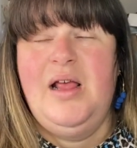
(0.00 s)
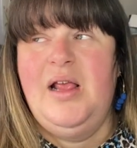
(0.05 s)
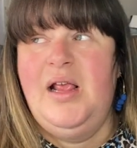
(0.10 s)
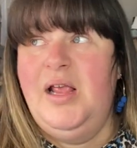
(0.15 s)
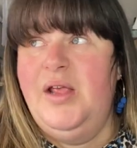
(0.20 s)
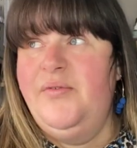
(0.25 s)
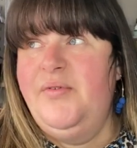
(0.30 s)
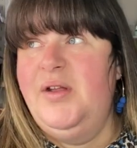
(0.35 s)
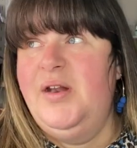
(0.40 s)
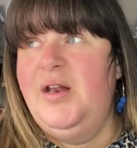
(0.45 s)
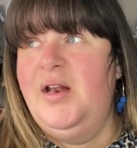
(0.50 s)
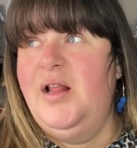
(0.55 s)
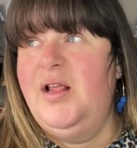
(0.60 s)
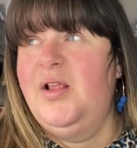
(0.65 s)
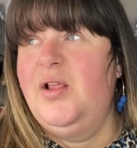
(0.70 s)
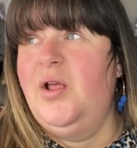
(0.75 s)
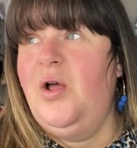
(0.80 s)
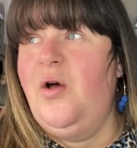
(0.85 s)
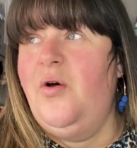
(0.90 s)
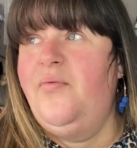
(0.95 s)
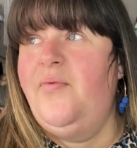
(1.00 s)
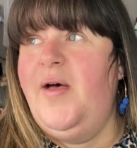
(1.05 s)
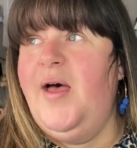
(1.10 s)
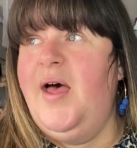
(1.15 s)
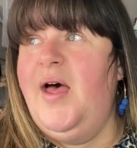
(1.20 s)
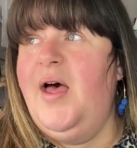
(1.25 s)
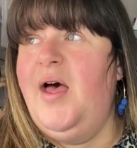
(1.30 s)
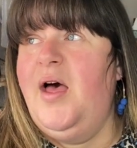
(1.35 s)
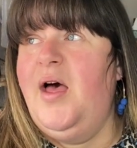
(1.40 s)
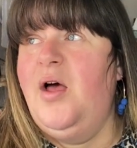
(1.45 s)
even a sort of
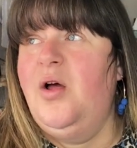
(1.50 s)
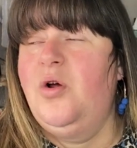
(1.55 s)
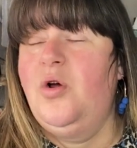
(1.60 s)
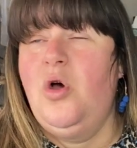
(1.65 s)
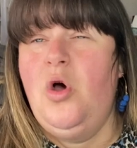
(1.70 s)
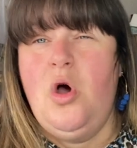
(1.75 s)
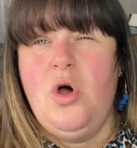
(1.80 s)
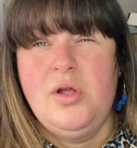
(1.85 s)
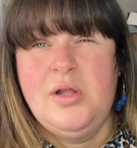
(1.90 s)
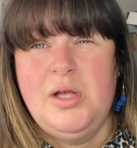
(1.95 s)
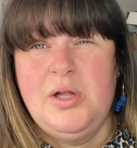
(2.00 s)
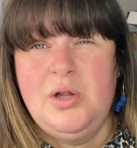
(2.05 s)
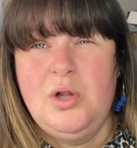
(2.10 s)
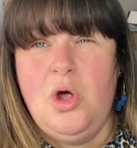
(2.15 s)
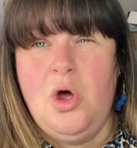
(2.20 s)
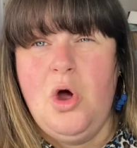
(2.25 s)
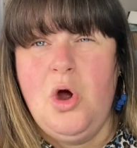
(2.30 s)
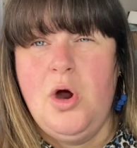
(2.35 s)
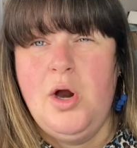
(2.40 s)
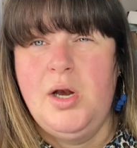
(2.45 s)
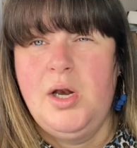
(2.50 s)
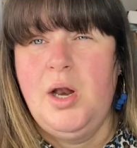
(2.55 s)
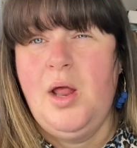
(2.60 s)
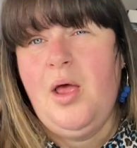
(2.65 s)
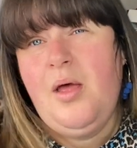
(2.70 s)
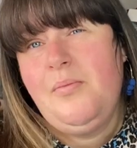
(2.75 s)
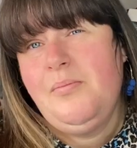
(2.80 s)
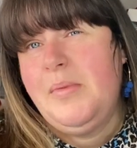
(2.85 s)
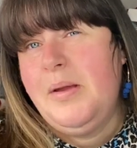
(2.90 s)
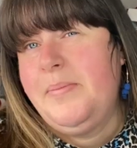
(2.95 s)
a cotton lawn,
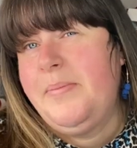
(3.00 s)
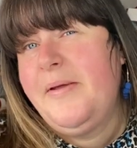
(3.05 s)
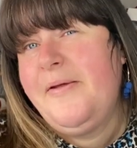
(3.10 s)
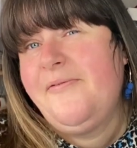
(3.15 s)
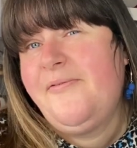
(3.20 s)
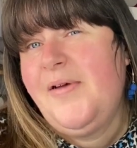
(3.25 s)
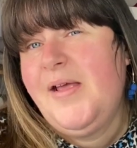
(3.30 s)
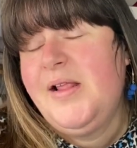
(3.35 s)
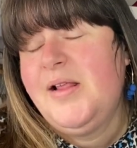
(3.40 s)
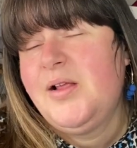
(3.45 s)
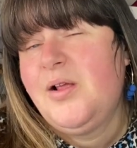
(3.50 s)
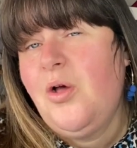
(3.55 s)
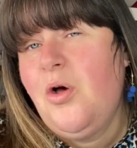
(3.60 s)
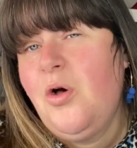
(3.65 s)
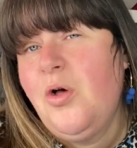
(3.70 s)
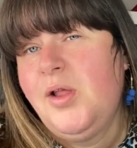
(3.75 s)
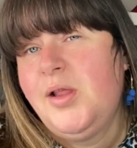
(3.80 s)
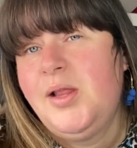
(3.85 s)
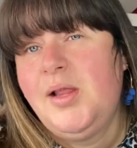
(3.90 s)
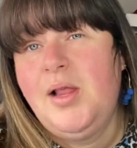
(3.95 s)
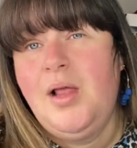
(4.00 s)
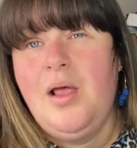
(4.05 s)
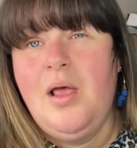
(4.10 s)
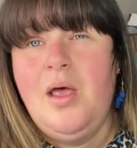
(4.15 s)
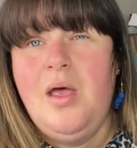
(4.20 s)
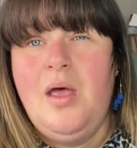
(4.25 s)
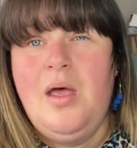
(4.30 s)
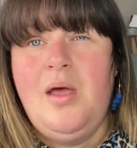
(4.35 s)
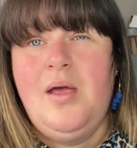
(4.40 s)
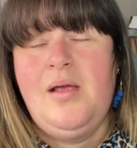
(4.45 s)
maybe viscose.
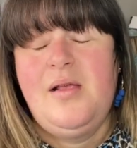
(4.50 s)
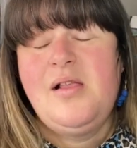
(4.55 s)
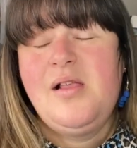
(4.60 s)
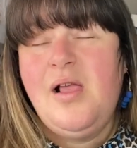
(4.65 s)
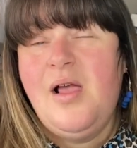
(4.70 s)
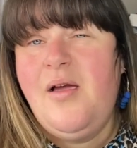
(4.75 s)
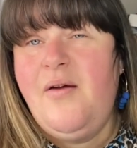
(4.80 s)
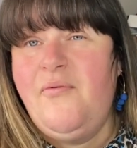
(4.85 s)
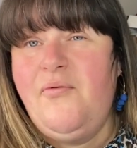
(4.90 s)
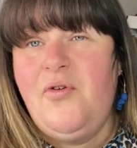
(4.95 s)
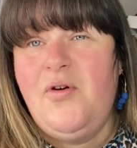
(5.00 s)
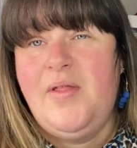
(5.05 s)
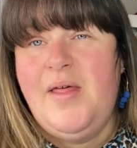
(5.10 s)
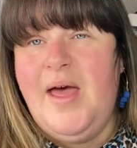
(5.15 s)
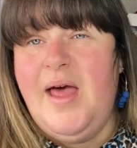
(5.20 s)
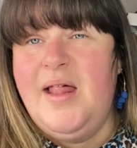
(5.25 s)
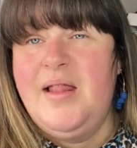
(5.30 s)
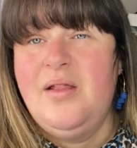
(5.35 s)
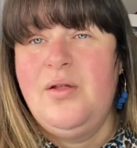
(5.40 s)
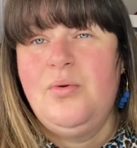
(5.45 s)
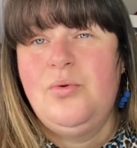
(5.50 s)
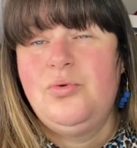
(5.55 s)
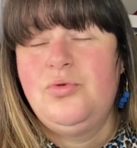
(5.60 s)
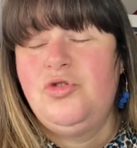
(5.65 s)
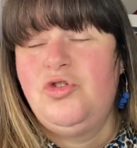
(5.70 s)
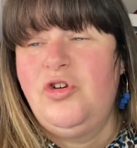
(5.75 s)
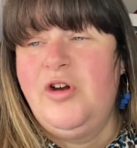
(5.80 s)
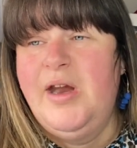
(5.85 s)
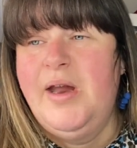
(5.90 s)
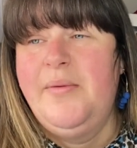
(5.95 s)
For that little
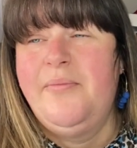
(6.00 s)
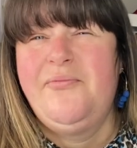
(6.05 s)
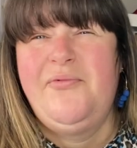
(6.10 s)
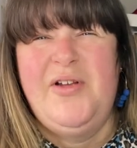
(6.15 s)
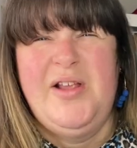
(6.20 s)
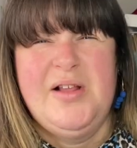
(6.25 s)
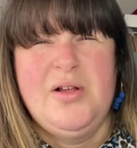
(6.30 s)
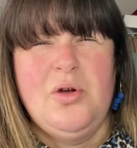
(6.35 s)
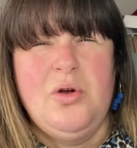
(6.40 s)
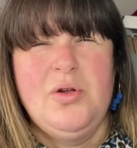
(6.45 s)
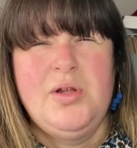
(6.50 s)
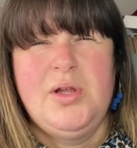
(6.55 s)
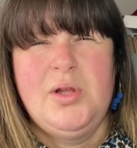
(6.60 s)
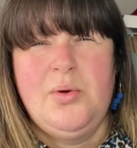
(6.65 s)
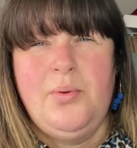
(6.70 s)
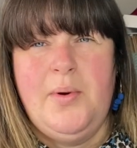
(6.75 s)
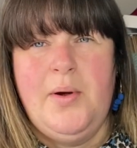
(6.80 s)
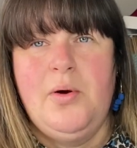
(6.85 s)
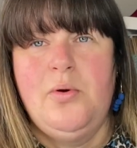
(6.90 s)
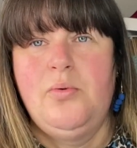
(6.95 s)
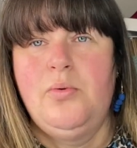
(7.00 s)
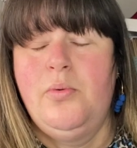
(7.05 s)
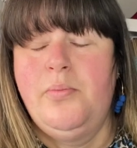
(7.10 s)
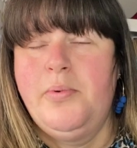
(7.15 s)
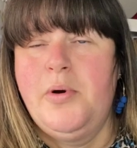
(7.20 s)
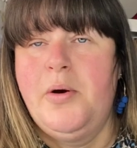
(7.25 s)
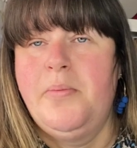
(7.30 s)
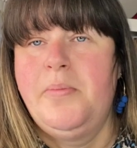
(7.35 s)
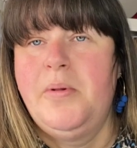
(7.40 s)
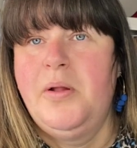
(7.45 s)
drape, viscose twill would
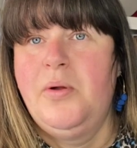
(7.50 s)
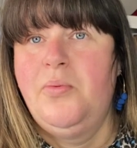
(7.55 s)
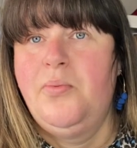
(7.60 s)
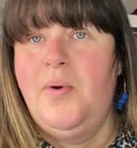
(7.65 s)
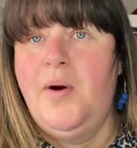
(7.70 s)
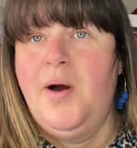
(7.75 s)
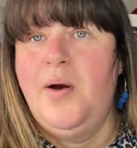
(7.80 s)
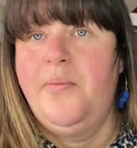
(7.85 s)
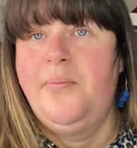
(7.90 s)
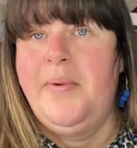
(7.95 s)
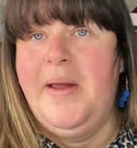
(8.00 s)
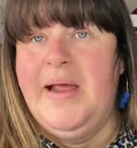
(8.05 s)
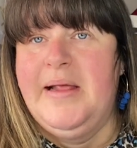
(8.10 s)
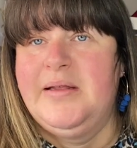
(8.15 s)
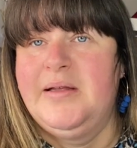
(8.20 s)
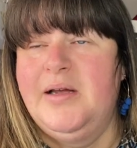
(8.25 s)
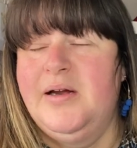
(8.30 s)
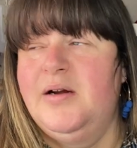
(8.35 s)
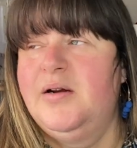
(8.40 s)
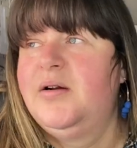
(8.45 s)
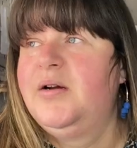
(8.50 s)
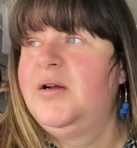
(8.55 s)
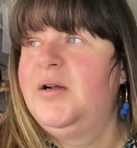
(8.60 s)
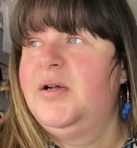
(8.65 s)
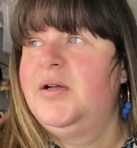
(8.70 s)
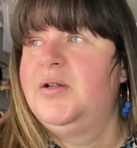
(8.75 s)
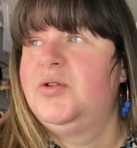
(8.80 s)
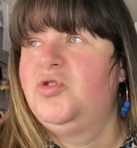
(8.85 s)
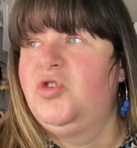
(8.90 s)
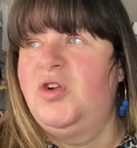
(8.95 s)
probably work better,
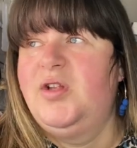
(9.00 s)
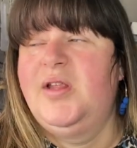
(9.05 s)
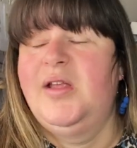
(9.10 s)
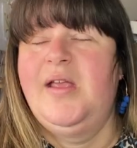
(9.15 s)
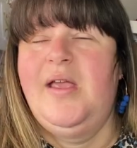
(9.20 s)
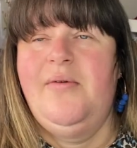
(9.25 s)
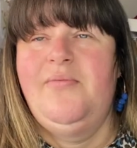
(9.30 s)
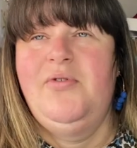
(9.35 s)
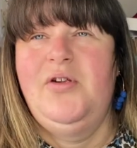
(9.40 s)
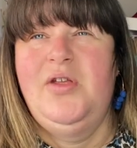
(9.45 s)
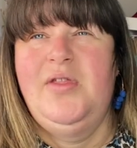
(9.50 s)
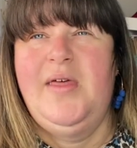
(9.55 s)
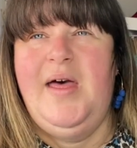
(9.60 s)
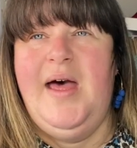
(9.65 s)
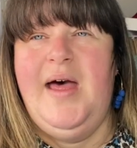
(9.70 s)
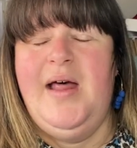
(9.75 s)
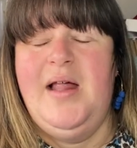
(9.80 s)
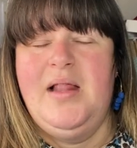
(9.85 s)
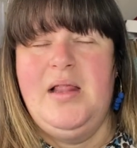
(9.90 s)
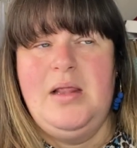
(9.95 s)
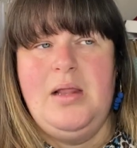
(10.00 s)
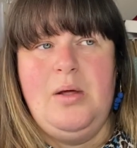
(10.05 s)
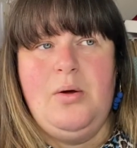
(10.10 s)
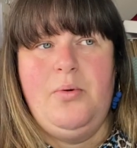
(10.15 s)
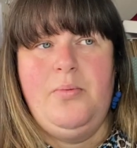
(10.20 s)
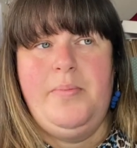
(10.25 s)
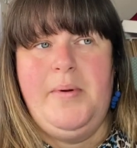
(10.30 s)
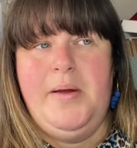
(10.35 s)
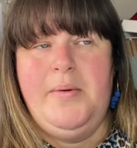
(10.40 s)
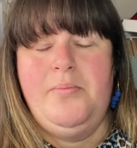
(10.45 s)
just to give you that
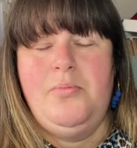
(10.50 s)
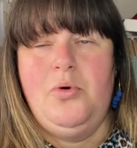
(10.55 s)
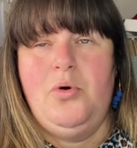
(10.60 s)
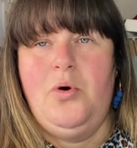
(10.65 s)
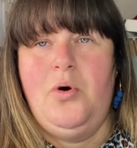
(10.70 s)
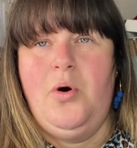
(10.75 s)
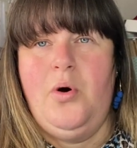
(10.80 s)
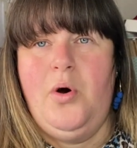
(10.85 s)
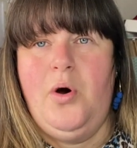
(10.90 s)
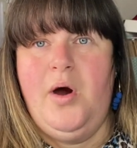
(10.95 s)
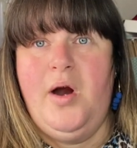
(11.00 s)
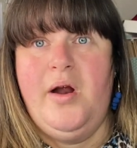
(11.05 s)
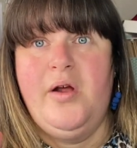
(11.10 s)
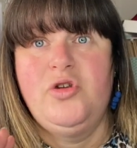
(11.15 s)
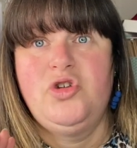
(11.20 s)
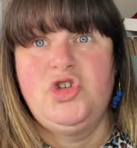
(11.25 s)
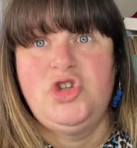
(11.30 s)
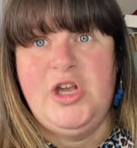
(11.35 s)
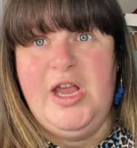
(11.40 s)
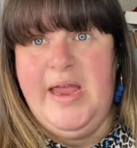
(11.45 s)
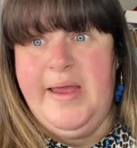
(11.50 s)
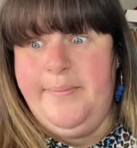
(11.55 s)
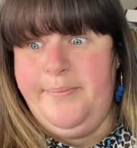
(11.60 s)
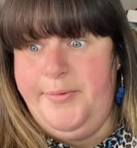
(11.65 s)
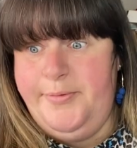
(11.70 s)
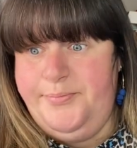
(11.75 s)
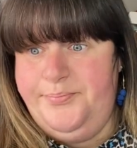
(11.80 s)
little bit more shape.